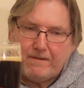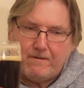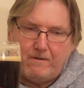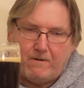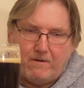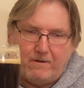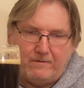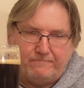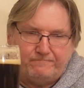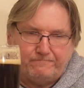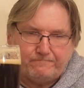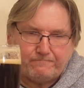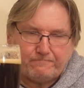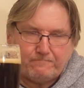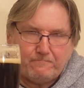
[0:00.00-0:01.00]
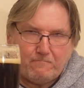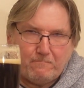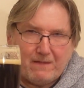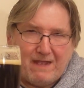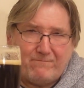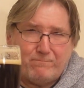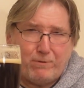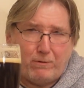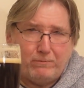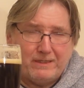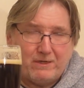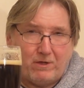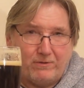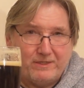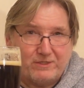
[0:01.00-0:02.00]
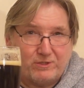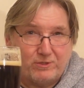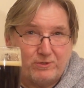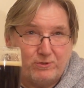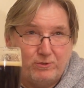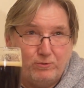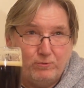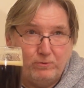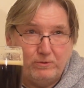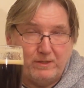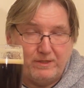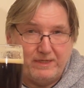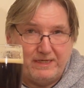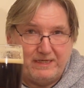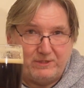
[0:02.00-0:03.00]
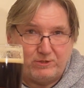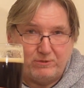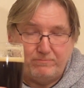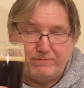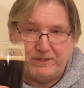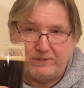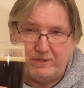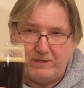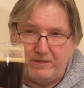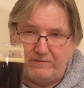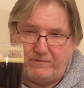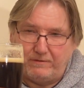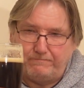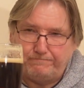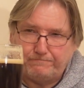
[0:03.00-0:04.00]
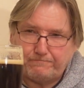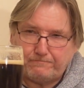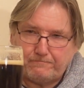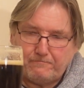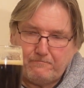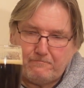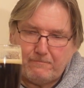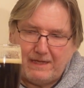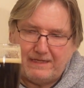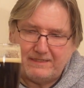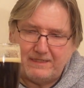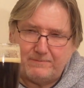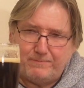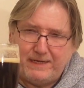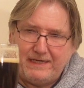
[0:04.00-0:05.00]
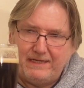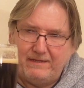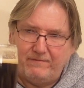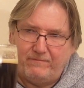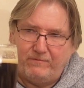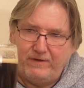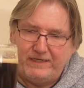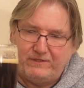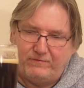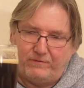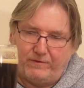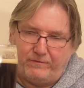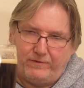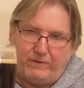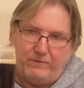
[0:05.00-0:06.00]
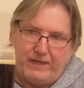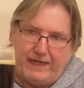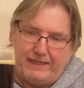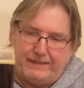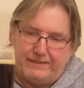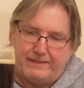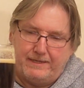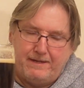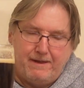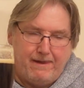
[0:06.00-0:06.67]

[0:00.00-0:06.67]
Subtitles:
Oh, I've probably got this cooler than it should be served, as it's been in the fridge for a few days.